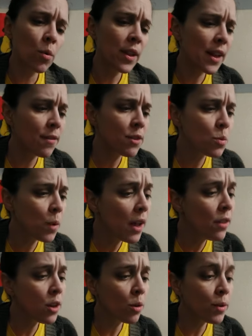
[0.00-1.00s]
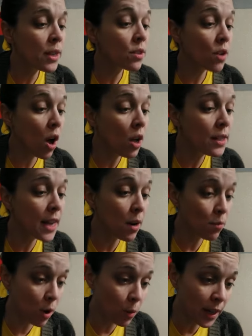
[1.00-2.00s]
where they have swelled their wrists all day
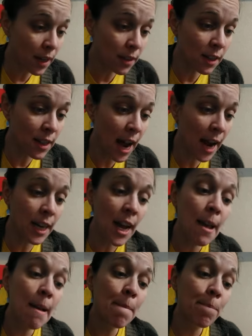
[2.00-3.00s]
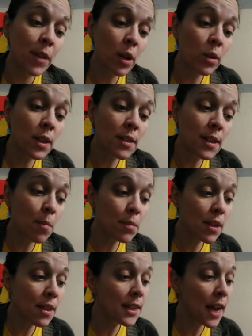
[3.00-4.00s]
rowing on the line, they only step
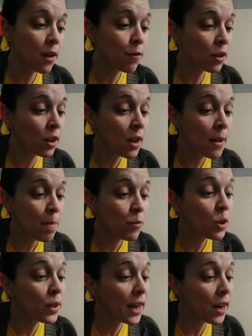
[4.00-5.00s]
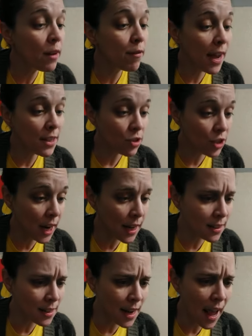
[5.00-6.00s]
to the deck to carry vast
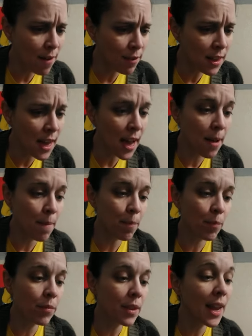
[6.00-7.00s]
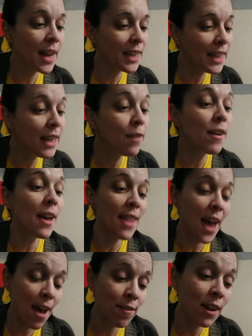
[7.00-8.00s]
chains and heave the
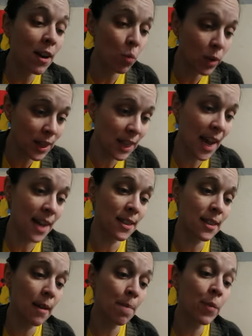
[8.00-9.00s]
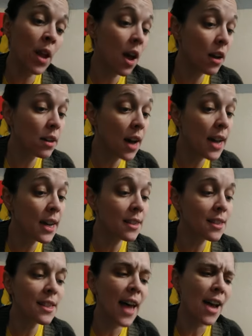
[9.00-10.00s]
heavy windlass, and cut
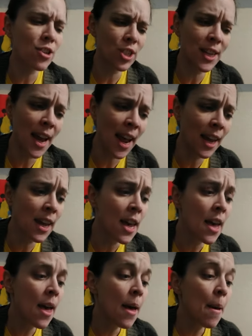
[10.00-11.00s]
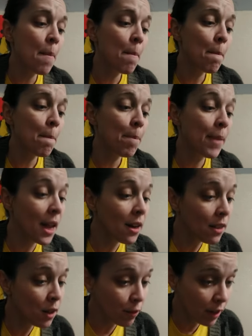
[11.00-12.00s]
and slash, yea! and
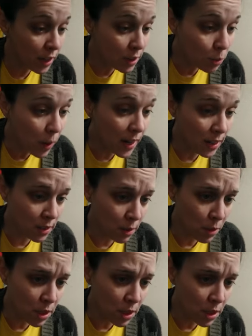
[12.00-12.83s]
in their very sweatings to